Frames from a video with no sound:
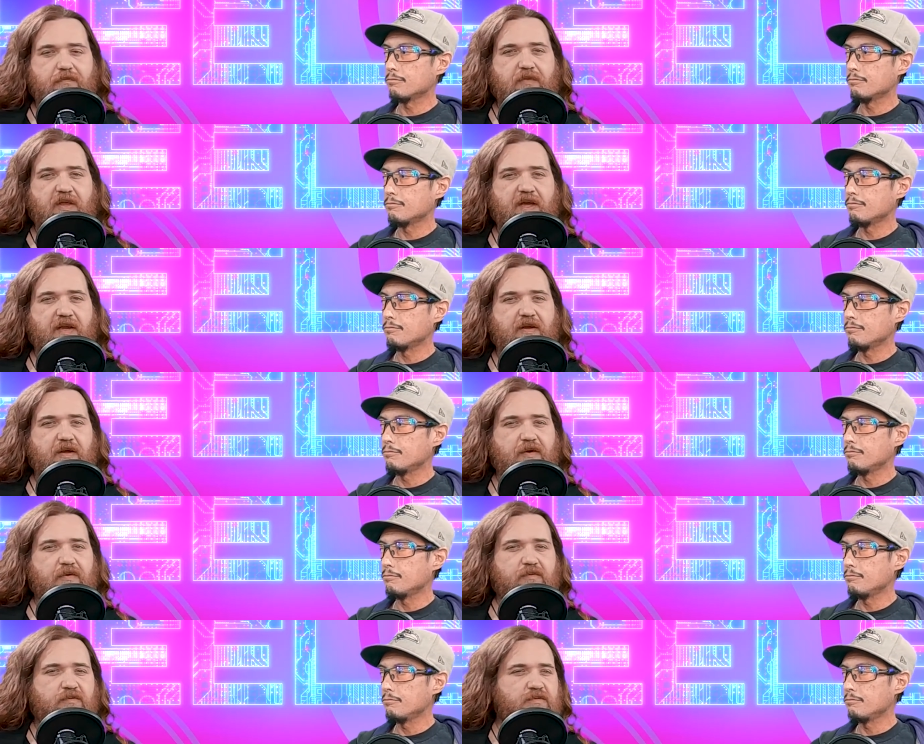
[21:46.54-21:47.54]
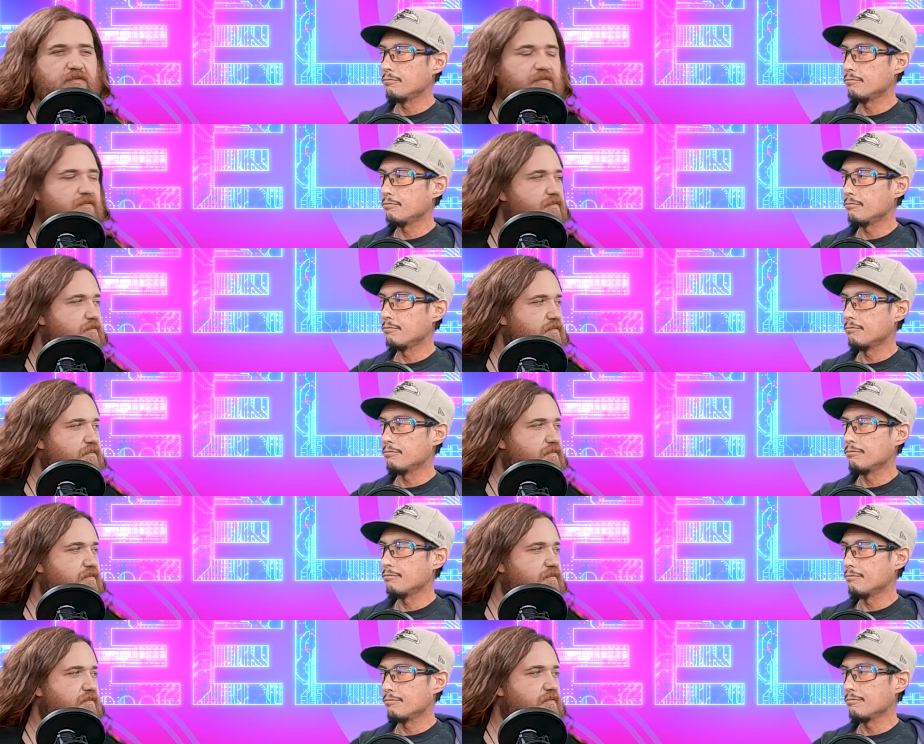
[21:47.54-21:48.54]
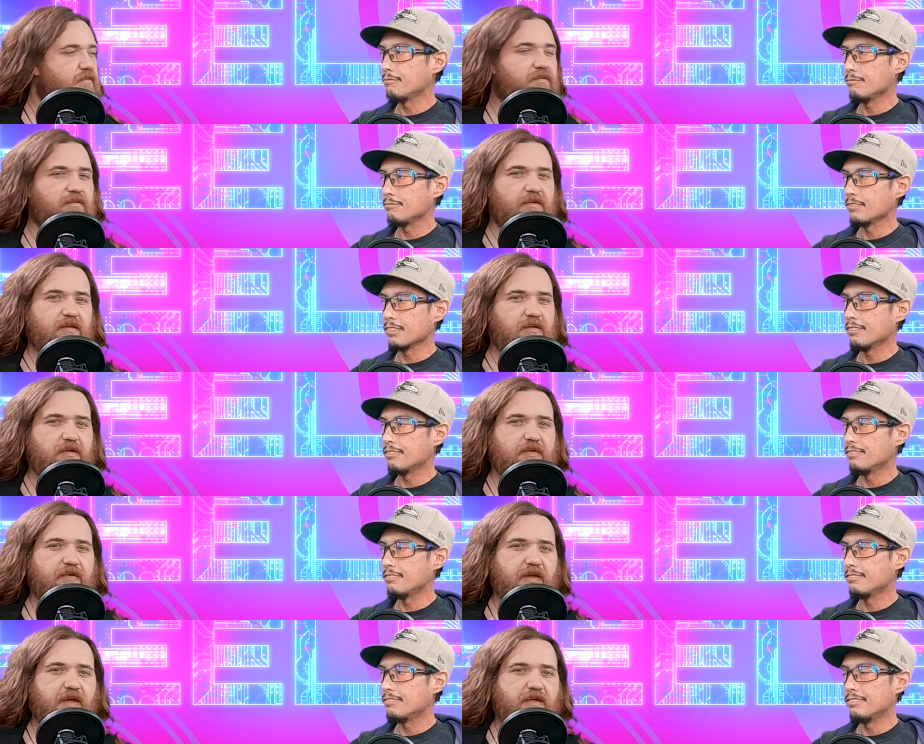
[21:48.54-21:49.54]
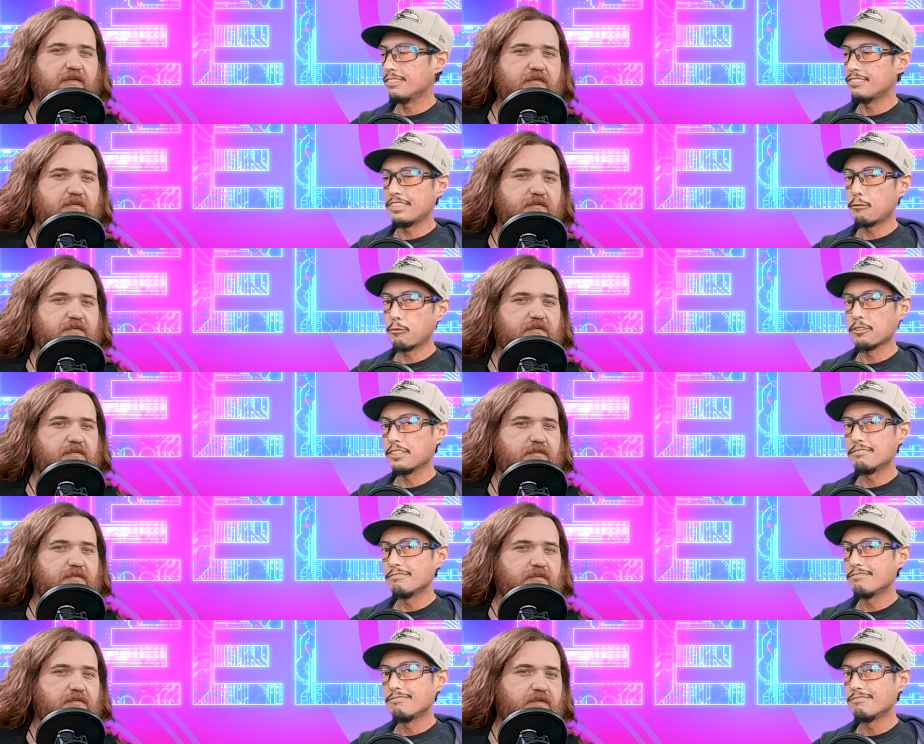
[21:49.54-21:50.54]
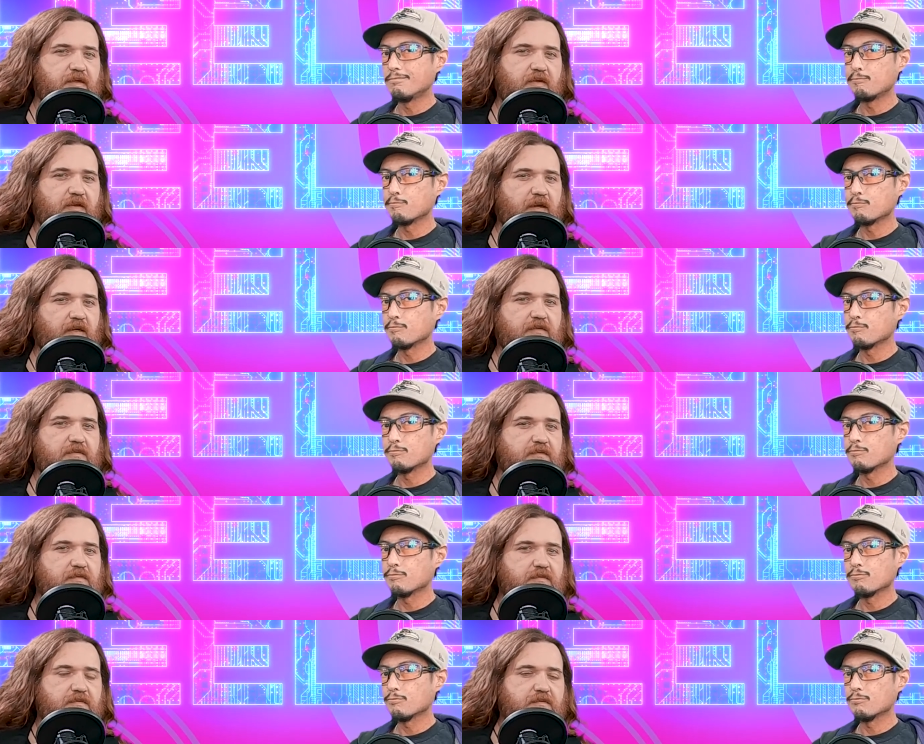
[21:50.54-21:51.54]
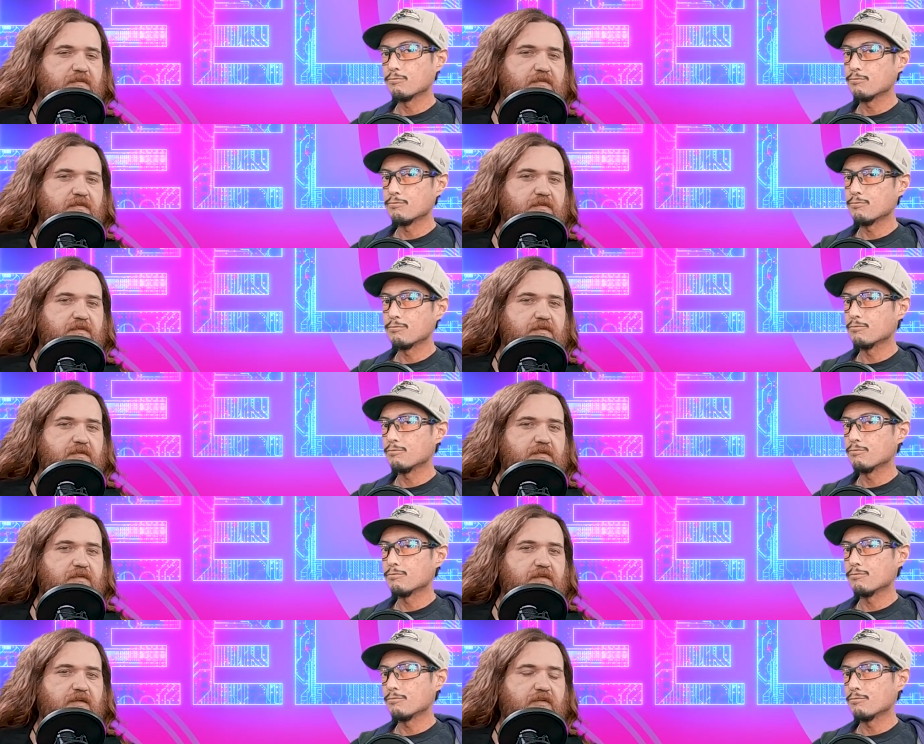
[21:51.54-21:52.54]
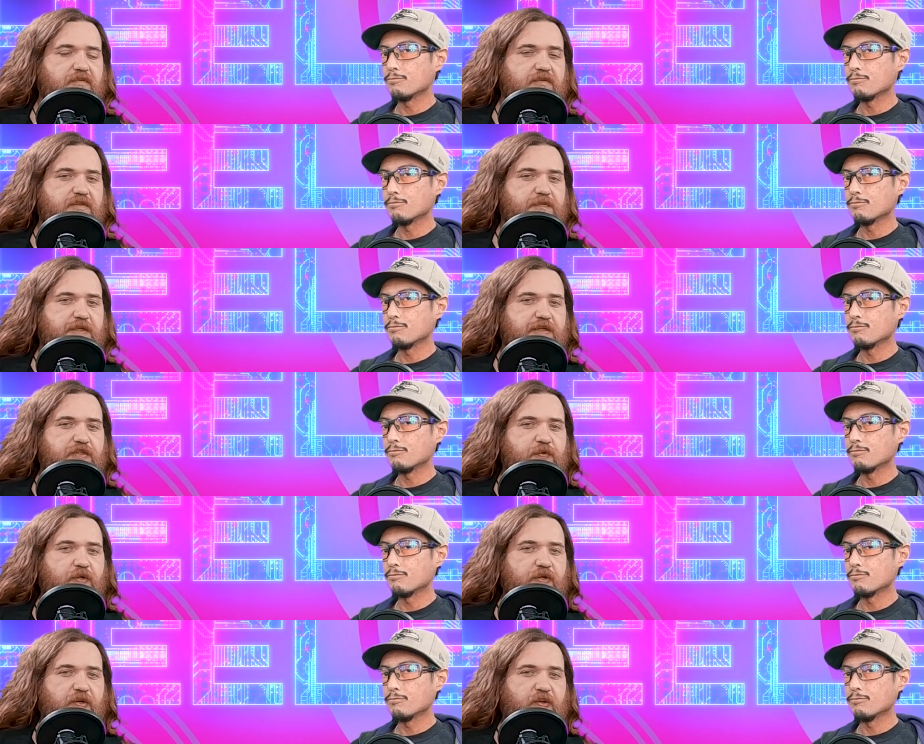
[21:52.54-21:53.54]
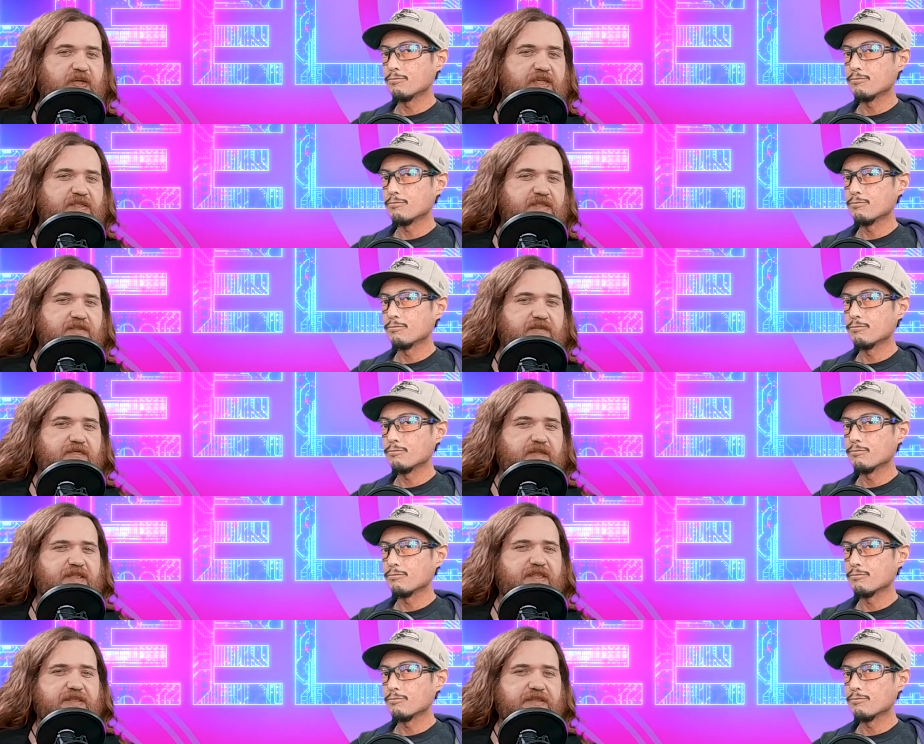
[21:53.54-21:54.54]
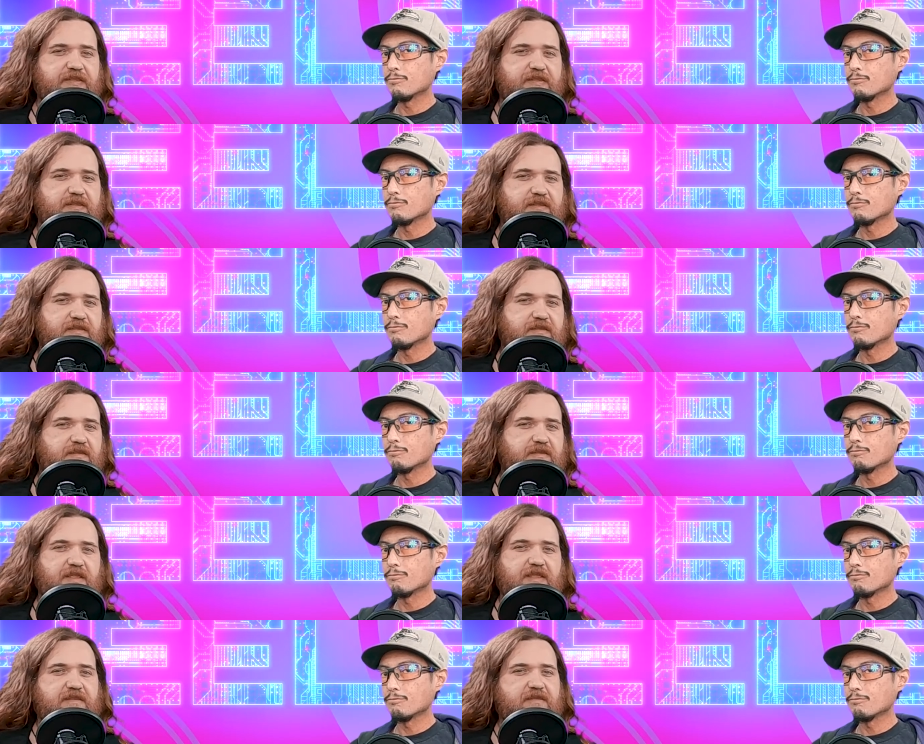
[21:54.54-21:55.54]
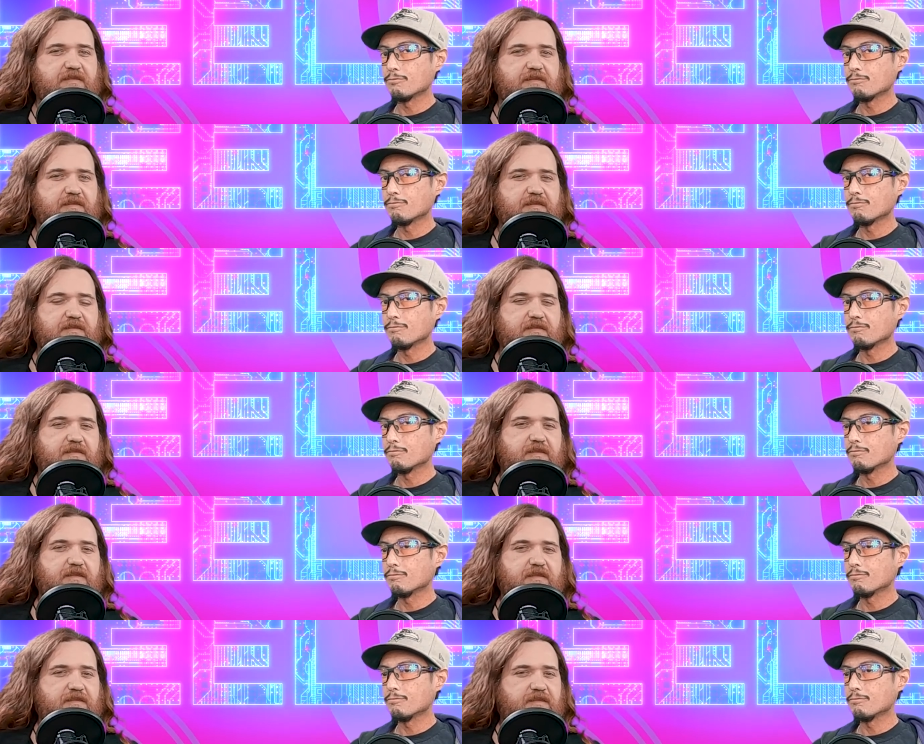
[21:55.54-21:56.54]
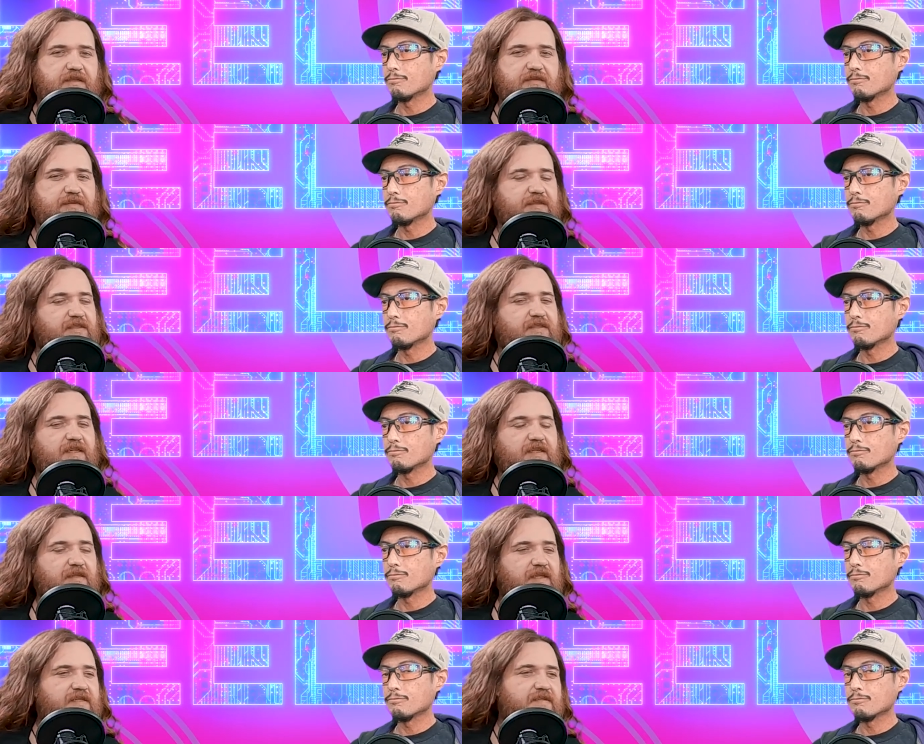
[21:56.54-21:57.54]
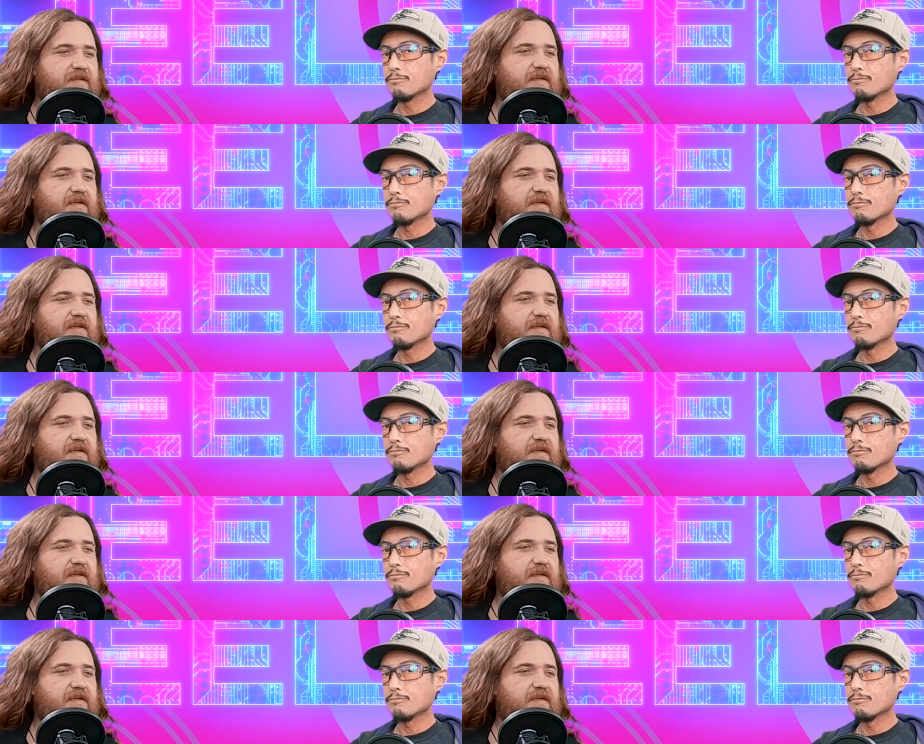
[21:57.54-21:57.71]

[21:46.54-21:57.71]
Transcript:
Speaker 1: Yeah, no. No, don't do that. It's not worth it. Don't do that. You don't just because you want noise. Fuck you. No, don't. Just like let's.